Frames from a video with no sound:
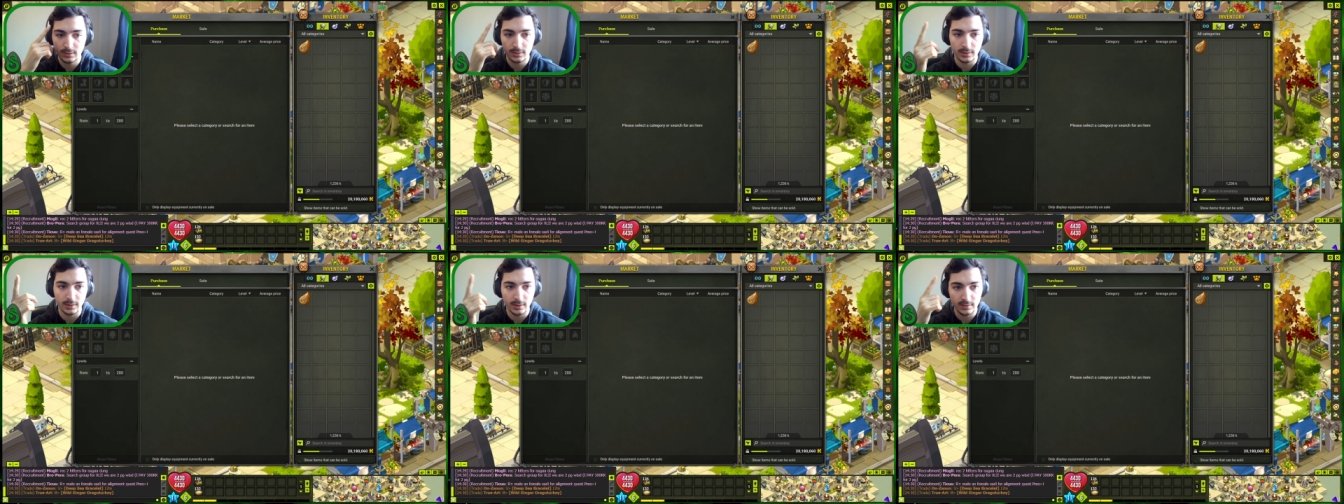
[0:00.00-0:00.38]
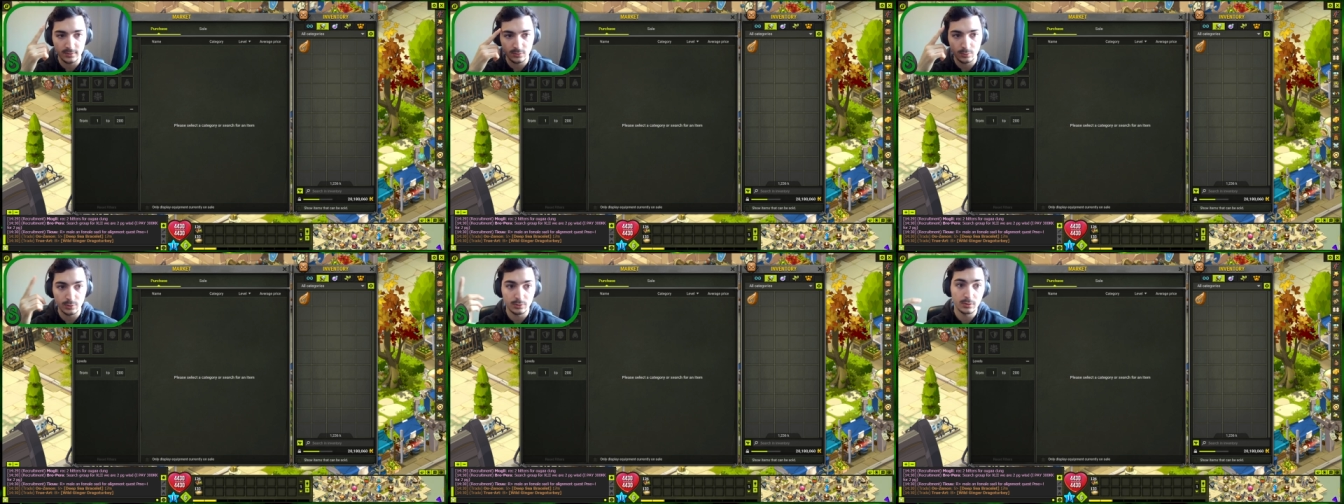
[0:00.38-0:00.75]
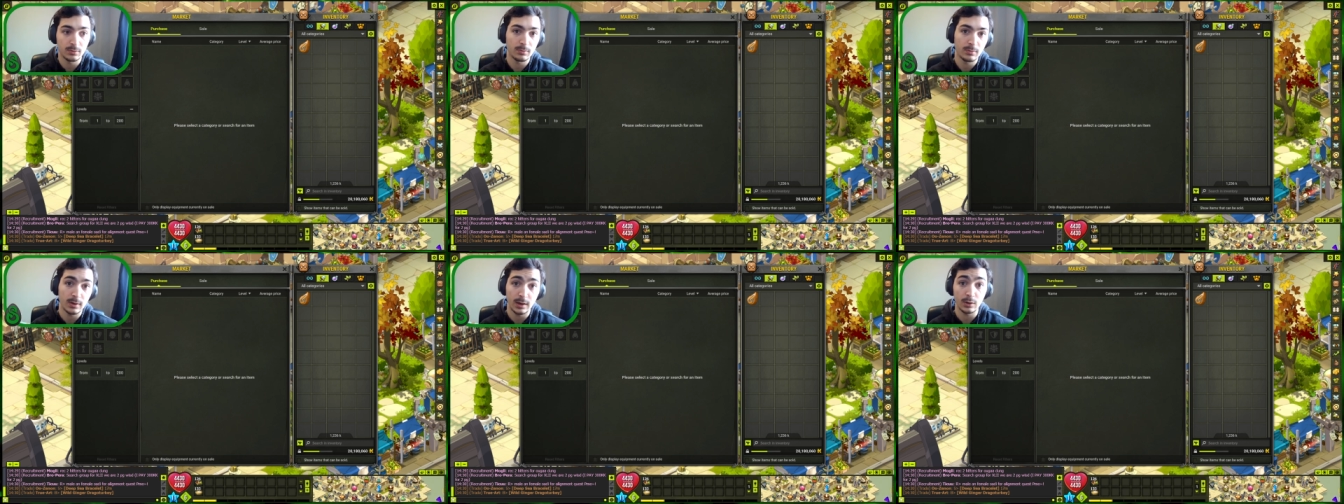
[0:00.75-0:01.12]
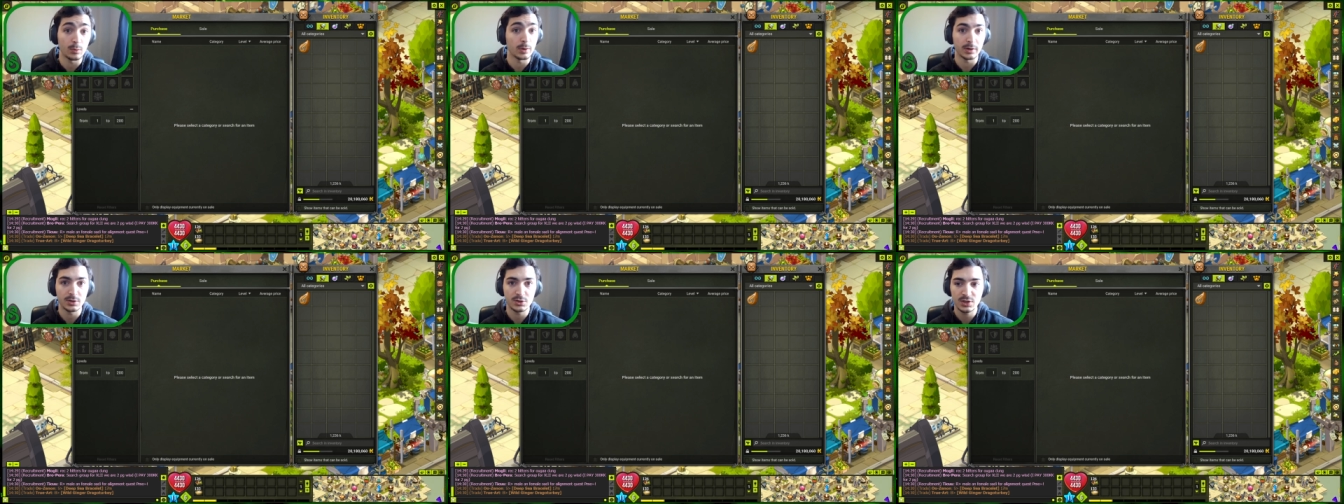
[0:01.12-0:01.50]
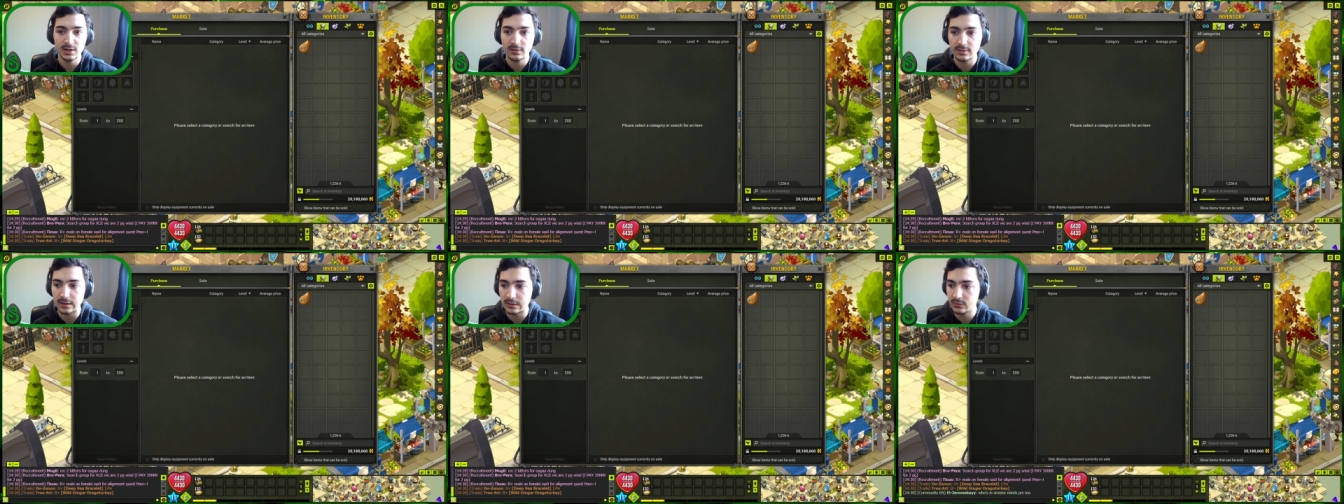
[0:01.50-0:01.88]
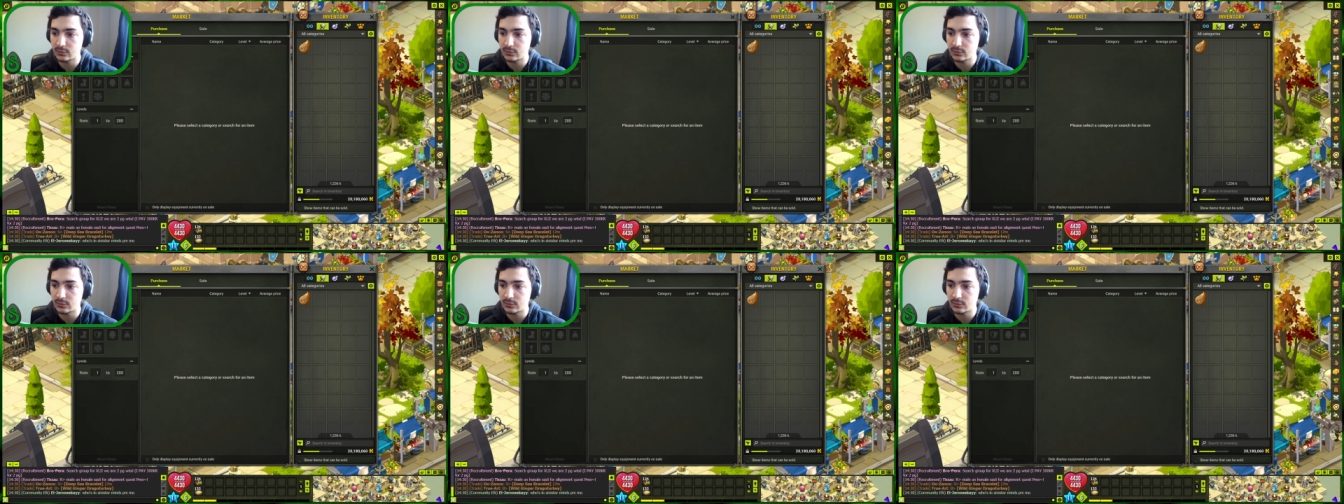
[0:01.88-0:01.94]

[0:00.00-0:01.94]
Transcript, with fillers: Like as a rogue, I'll want a chance set.